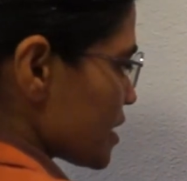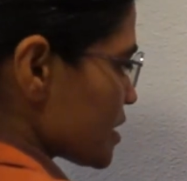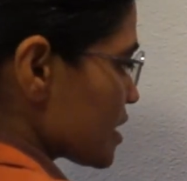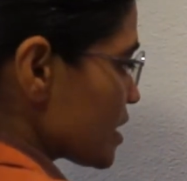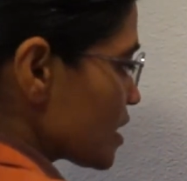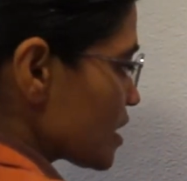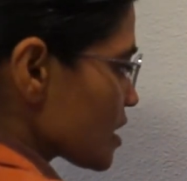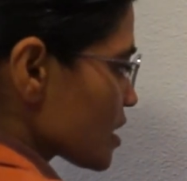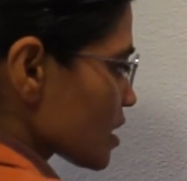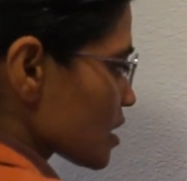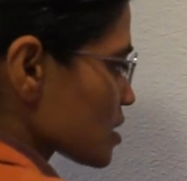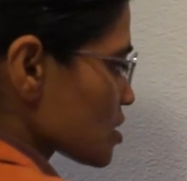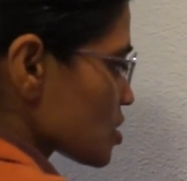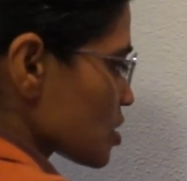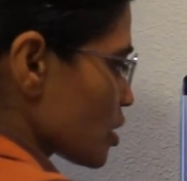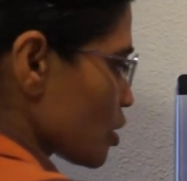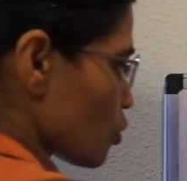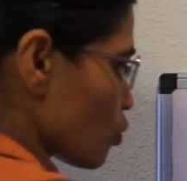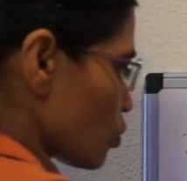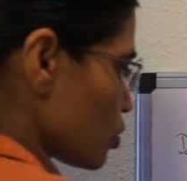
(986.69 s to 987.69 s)
D is
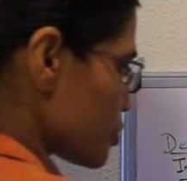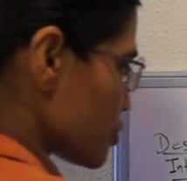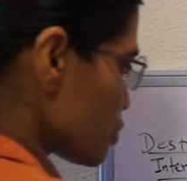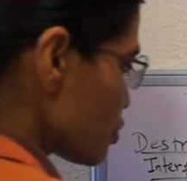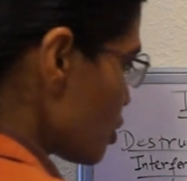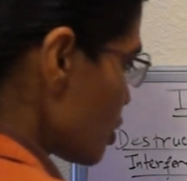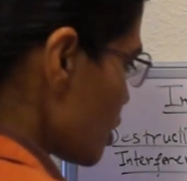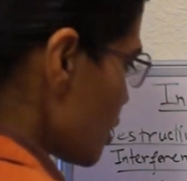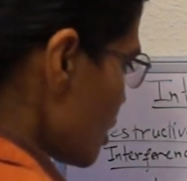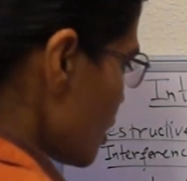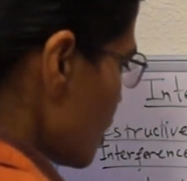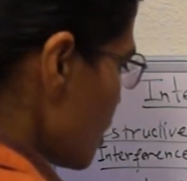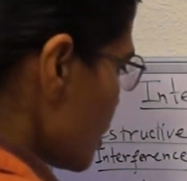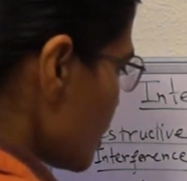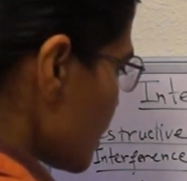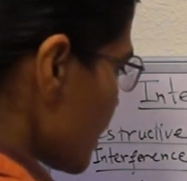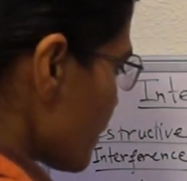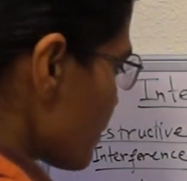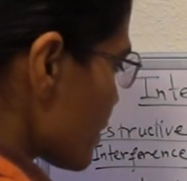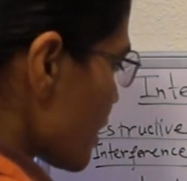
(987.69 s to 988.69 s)
equal to
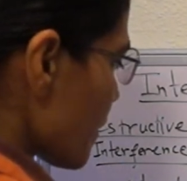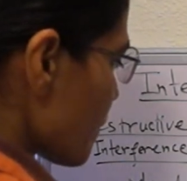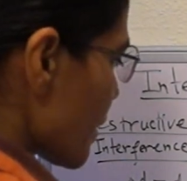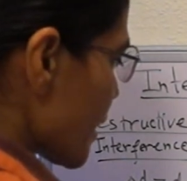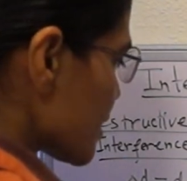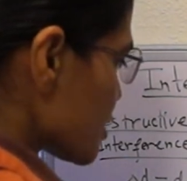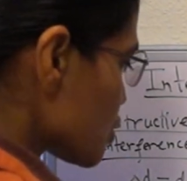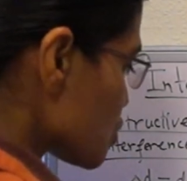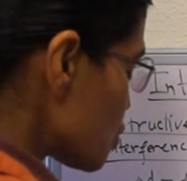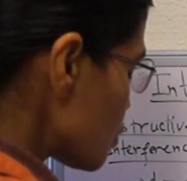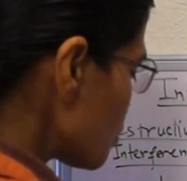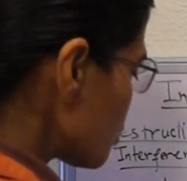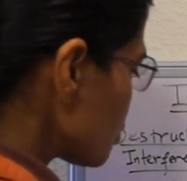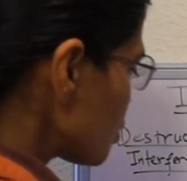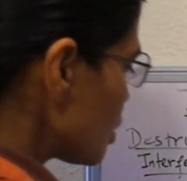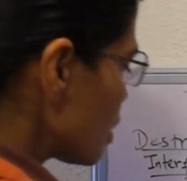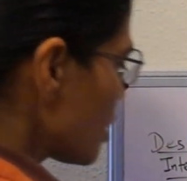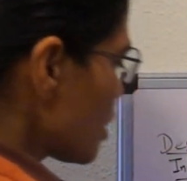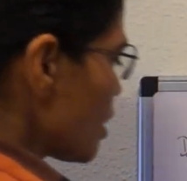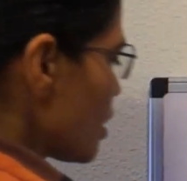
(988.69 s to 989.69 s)
lambda by
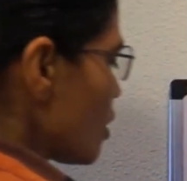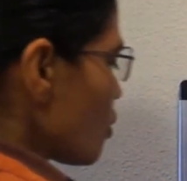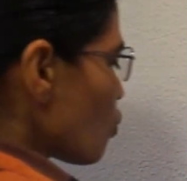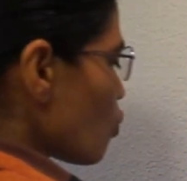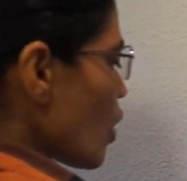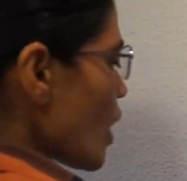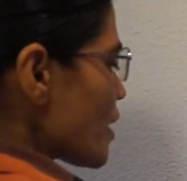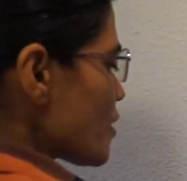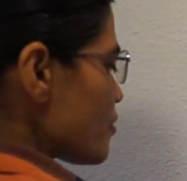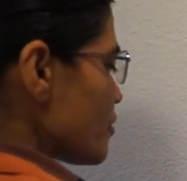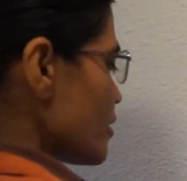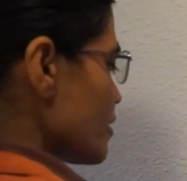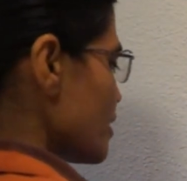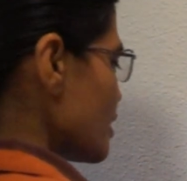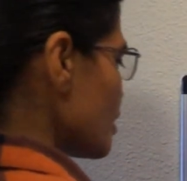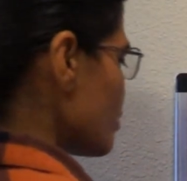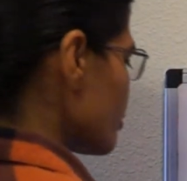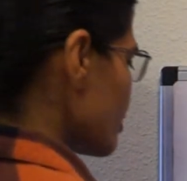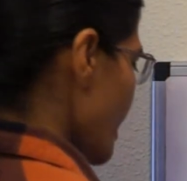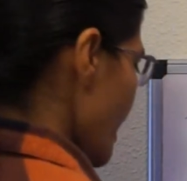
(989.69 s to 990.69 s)
2. What do you
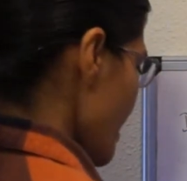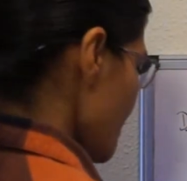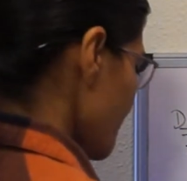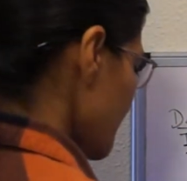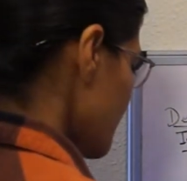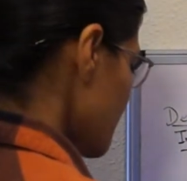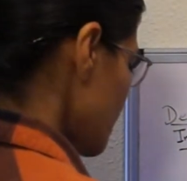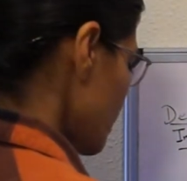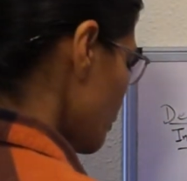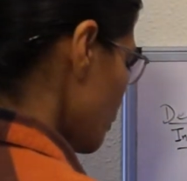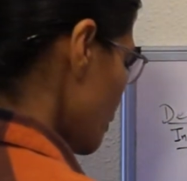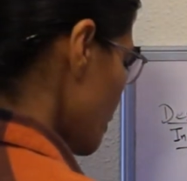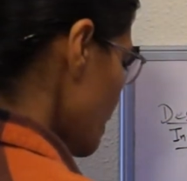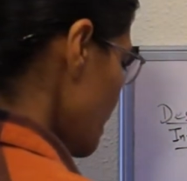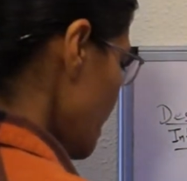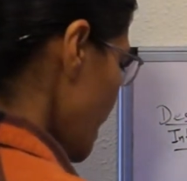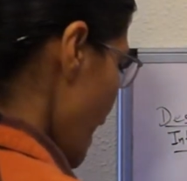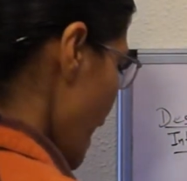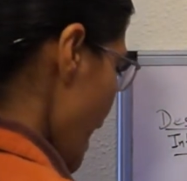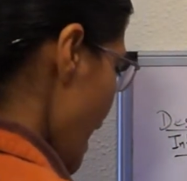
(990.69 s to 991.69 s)
think would happen if
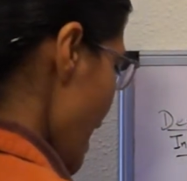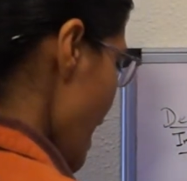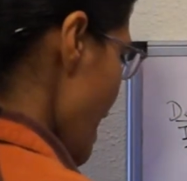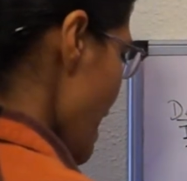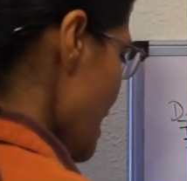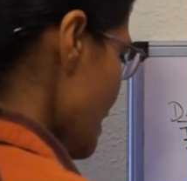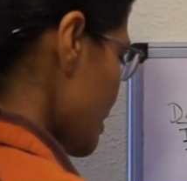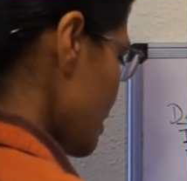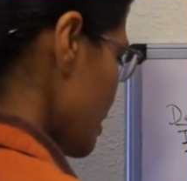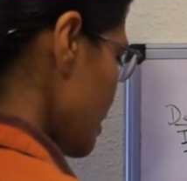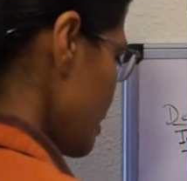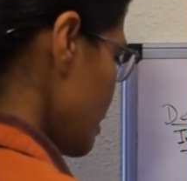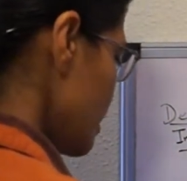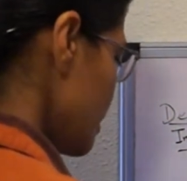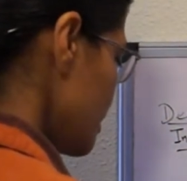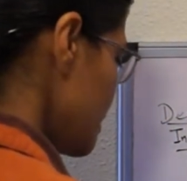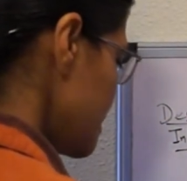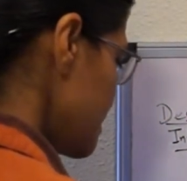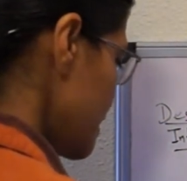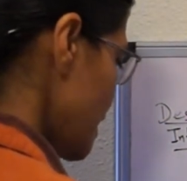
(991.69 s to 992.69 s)
we add
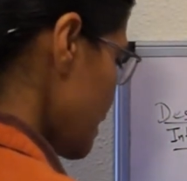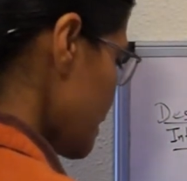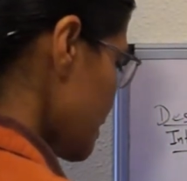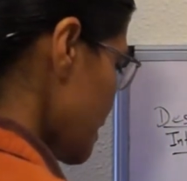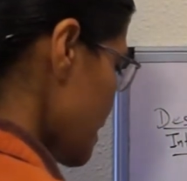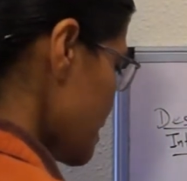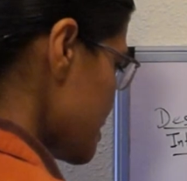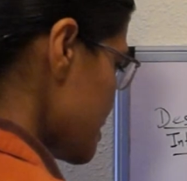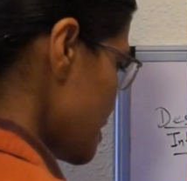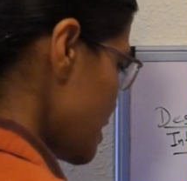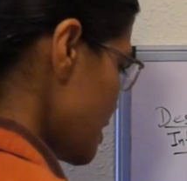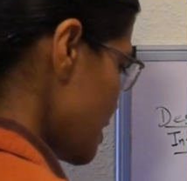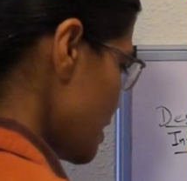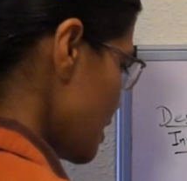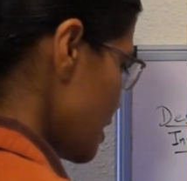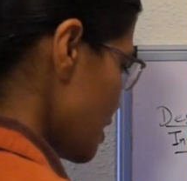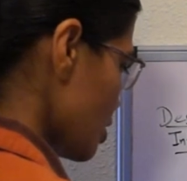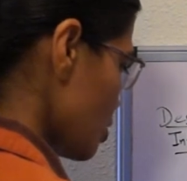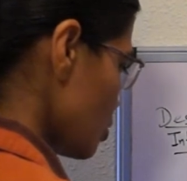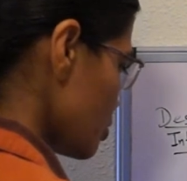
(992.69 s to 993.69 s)
delta D
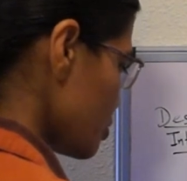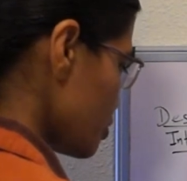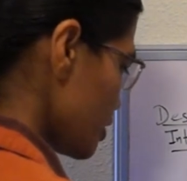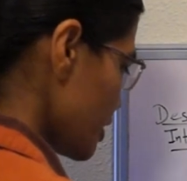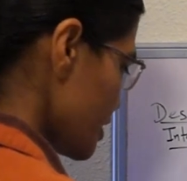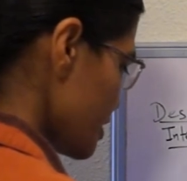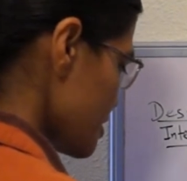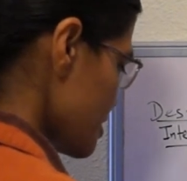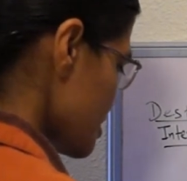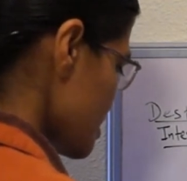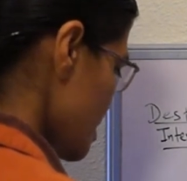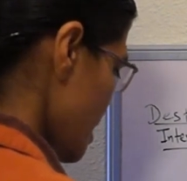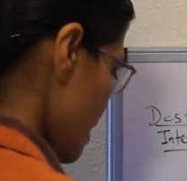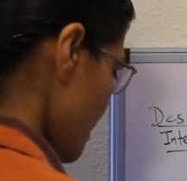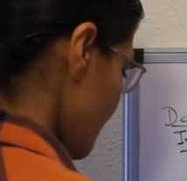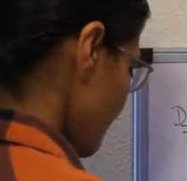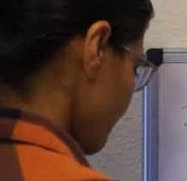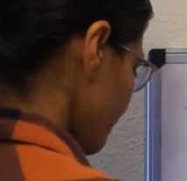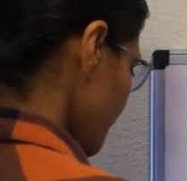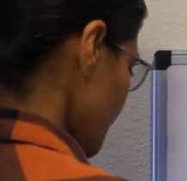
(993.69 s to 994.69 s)
equal to, let us
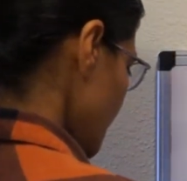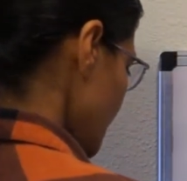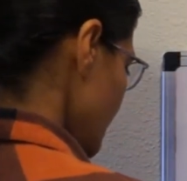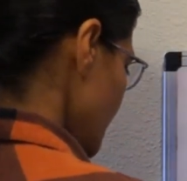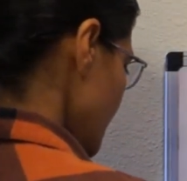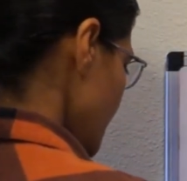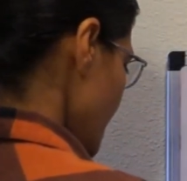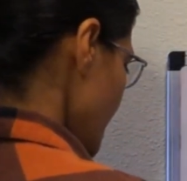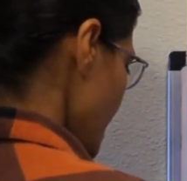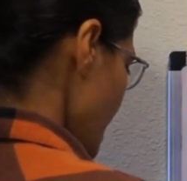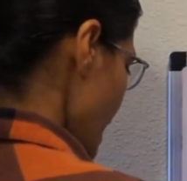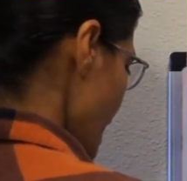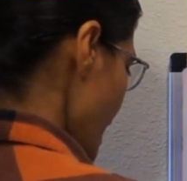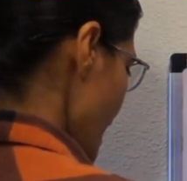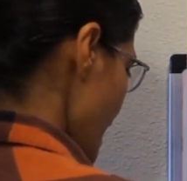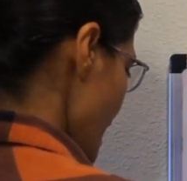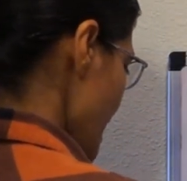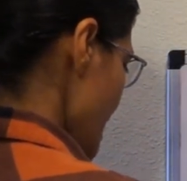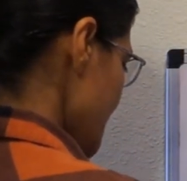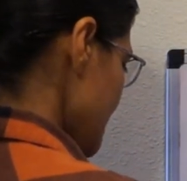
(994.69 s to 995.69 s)
say,
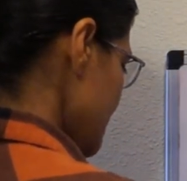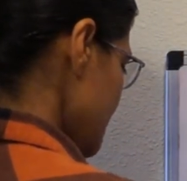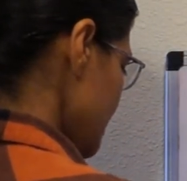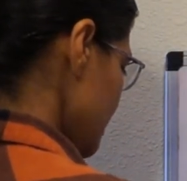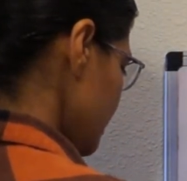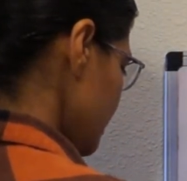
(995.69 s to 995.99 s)
add